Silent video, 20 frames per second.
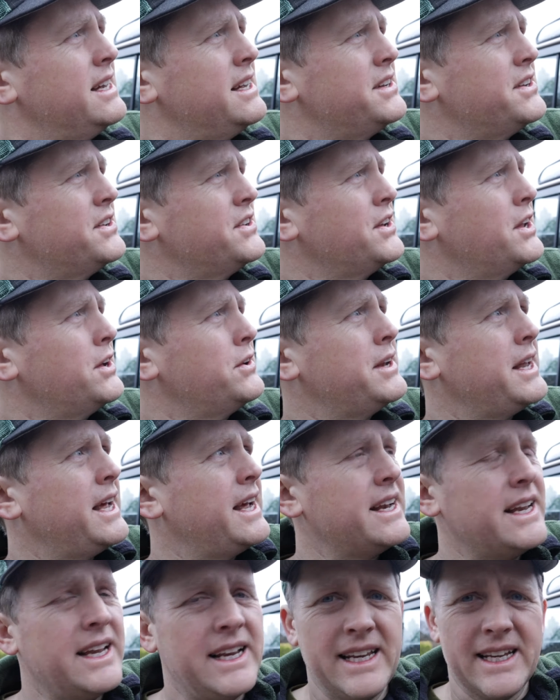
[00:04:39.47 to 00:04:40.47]
I didn't know it
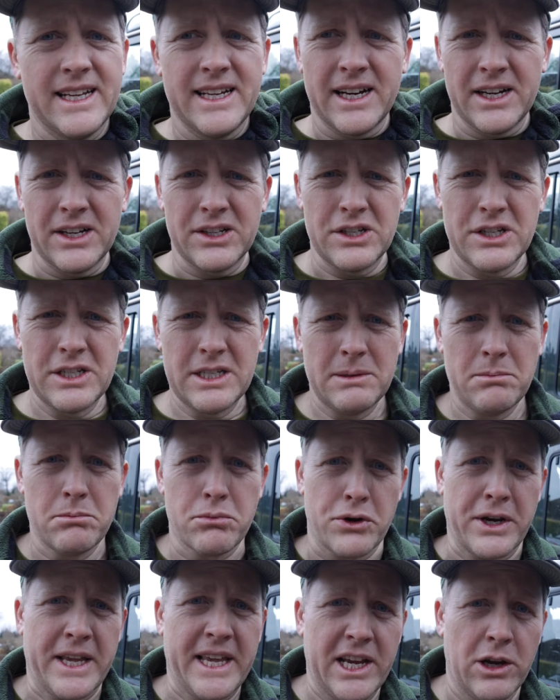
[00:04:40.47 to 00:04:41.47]
had any kind of
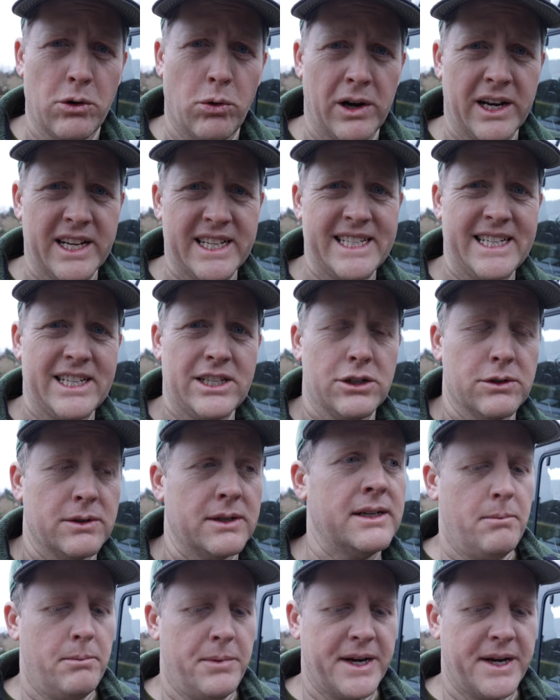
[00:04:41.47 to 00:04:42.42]
springy quality to it.